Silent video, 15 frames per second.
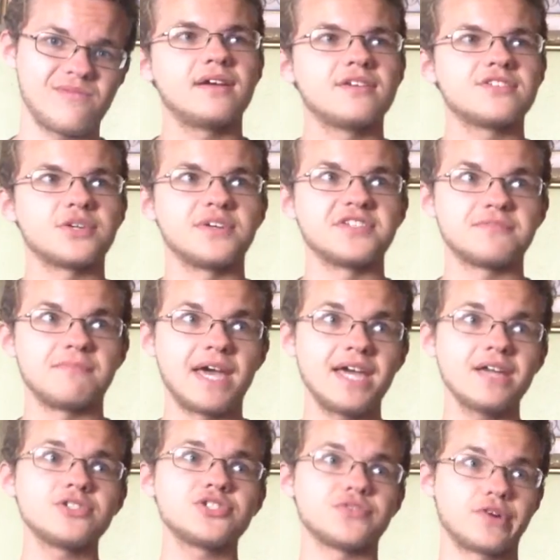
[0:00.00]
So Esme
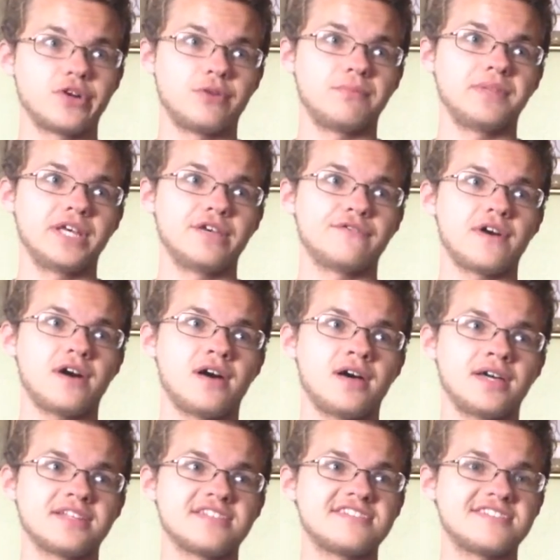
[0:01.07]
and Jerome live
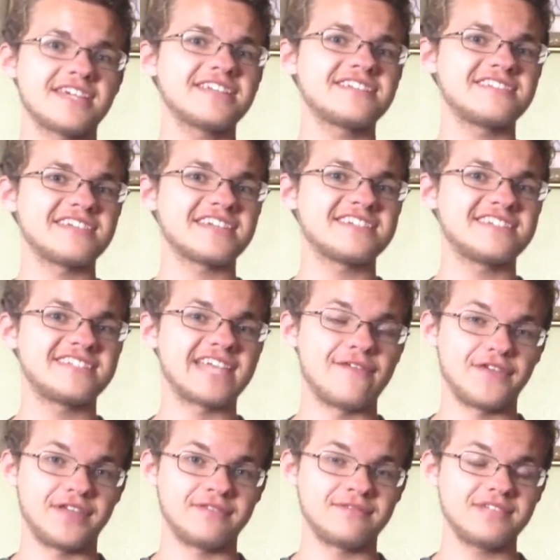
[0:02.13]
on
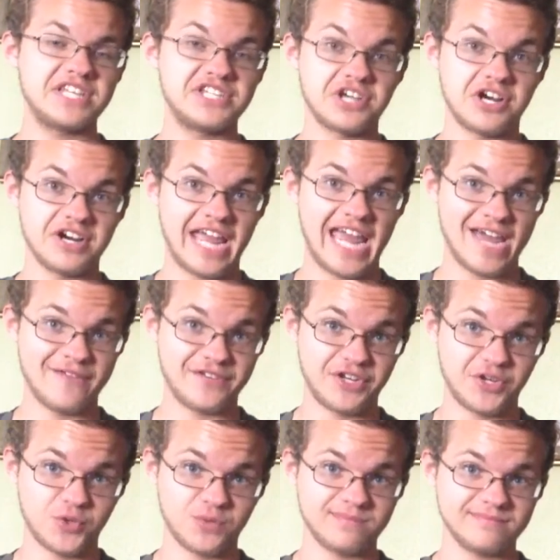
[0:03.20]
667 Dark
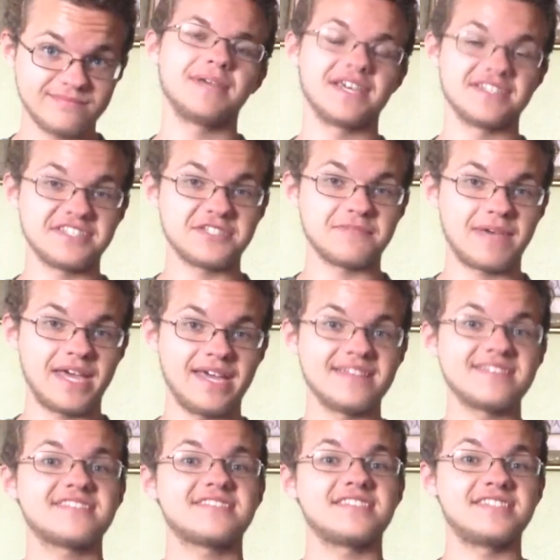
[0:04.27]
Avenue, because Esme
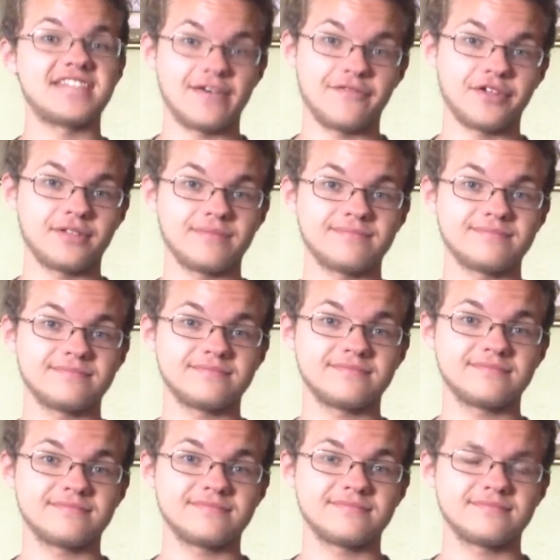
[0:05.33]
is the devil.
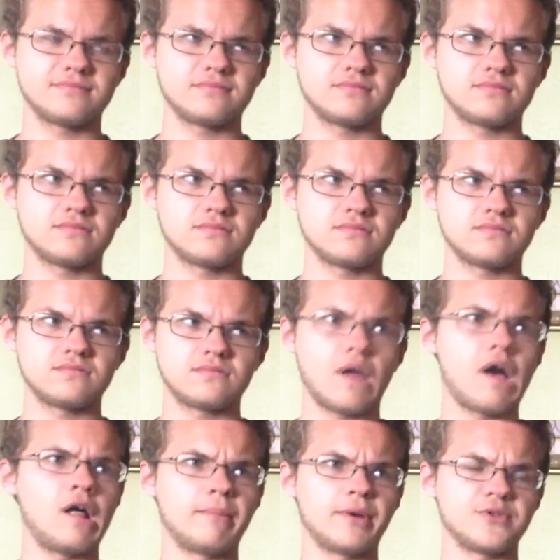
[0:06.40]

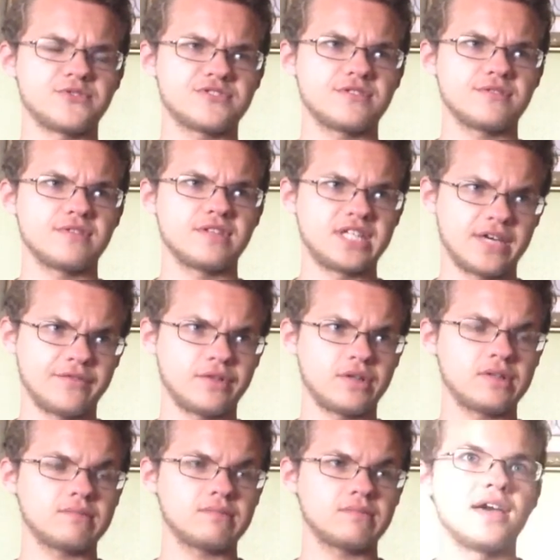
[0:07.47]
Almost the devil.
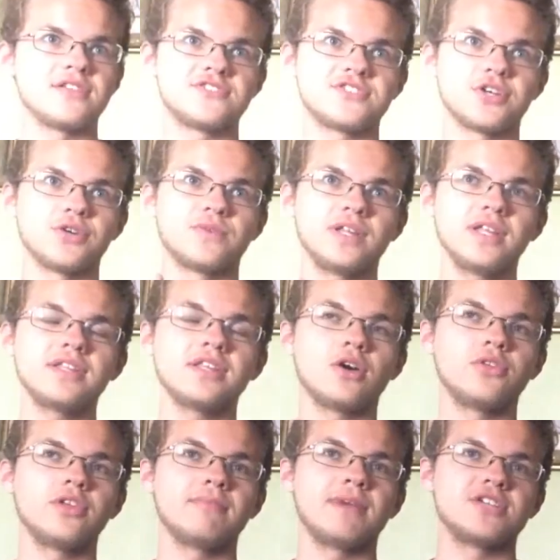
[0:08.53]
And so really the
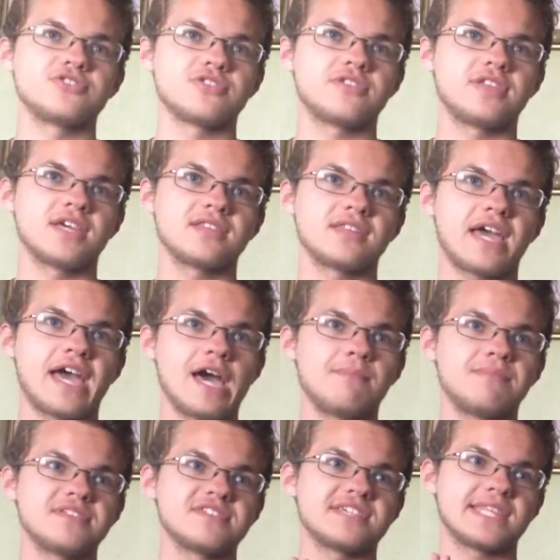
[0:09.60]
only major thing that
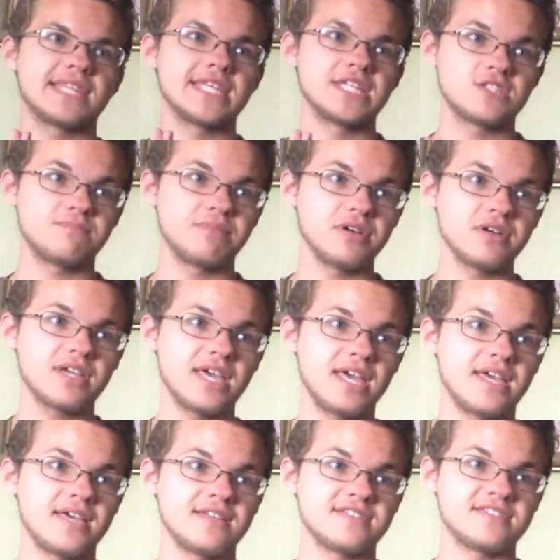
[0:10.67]
happens in this book
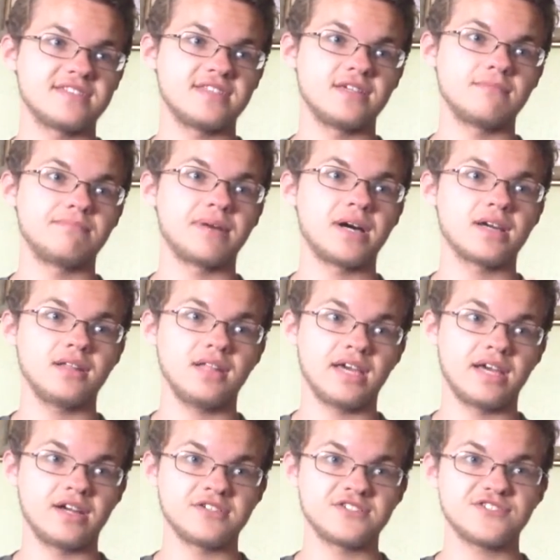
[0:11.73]
is the
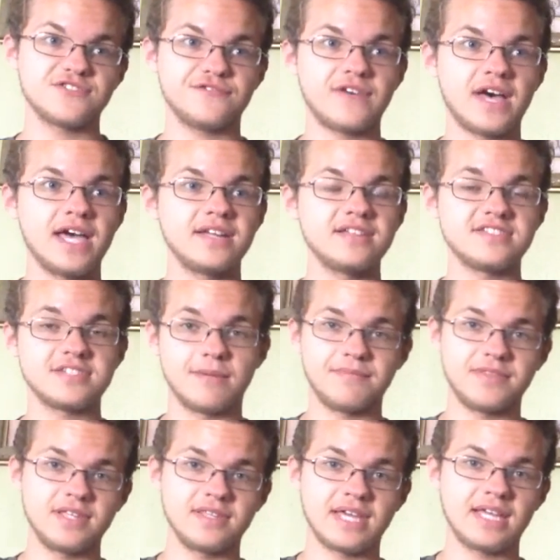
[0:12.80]
Baudelaires find
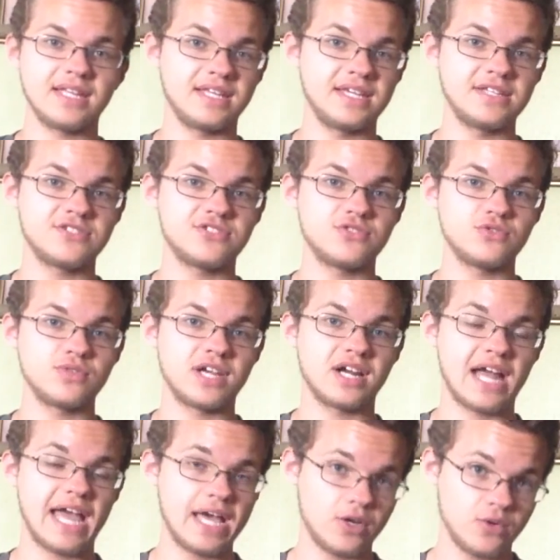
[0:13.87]
something that leads to
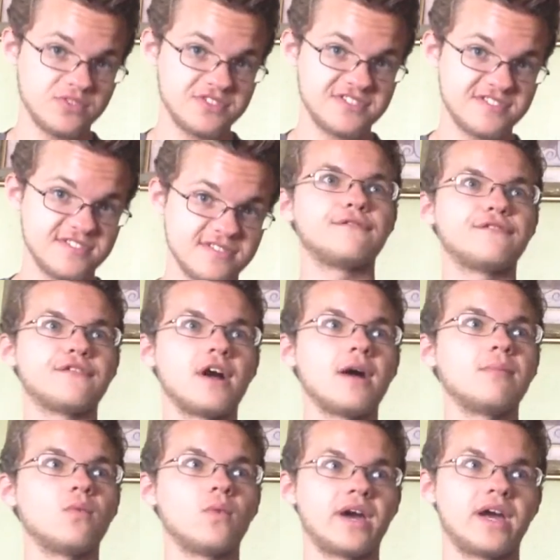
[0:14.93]
their house
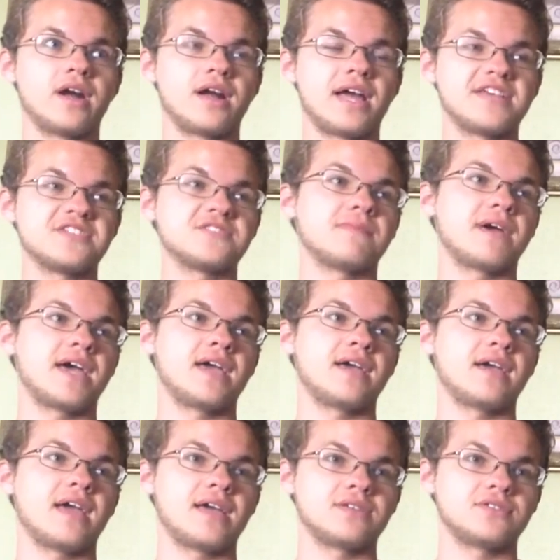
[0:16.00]
from where Esme
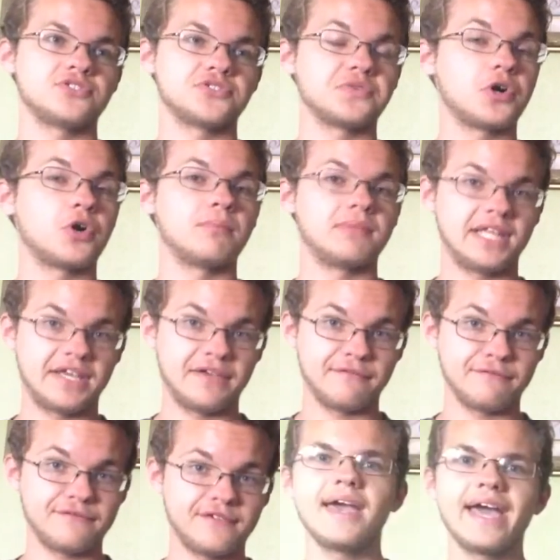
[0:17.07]
and Jerome
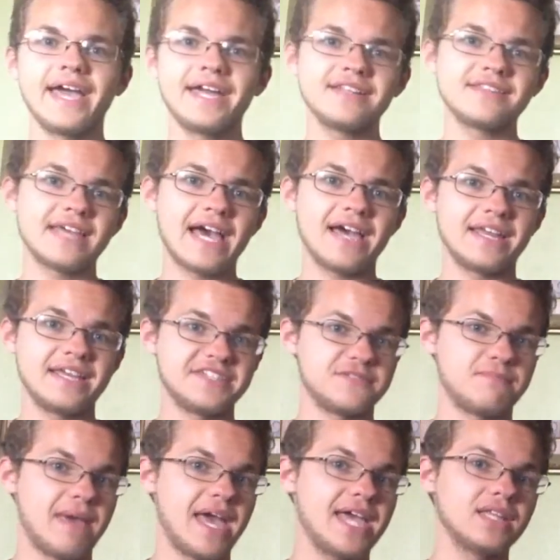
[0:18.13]
live, and that
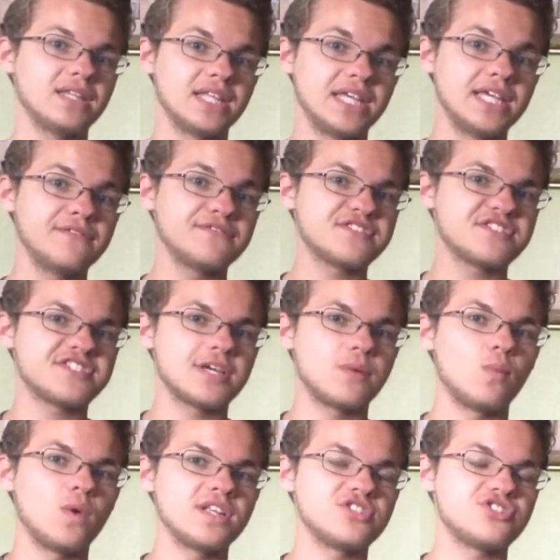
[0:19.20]
Esme leaves
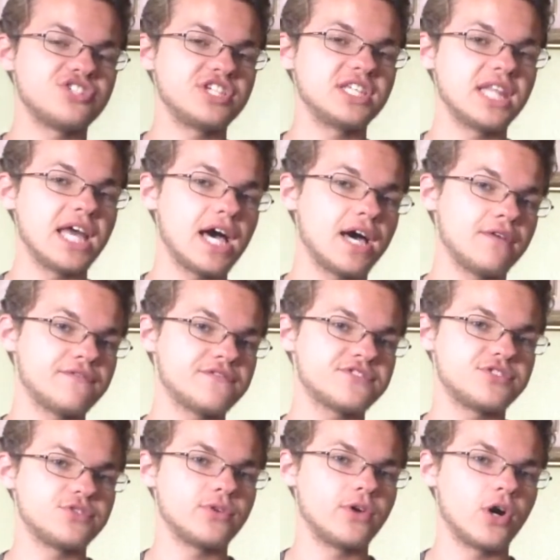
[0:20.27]
someone she loves
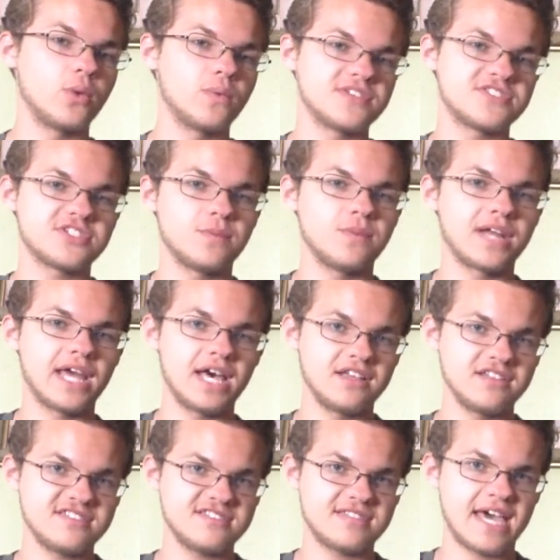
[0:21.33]
to go with someone
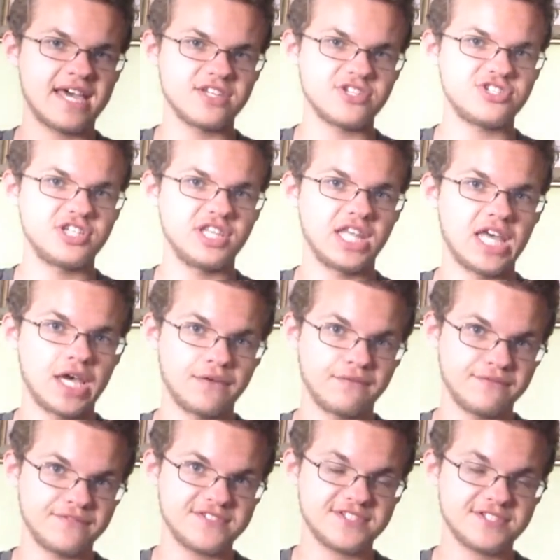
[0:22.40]
else that she
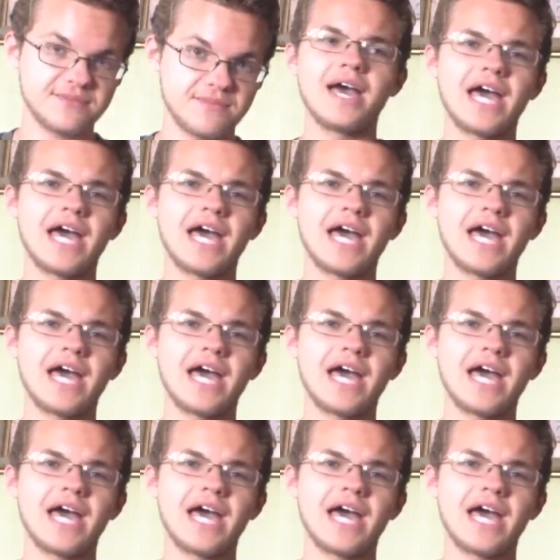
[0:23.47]
loves.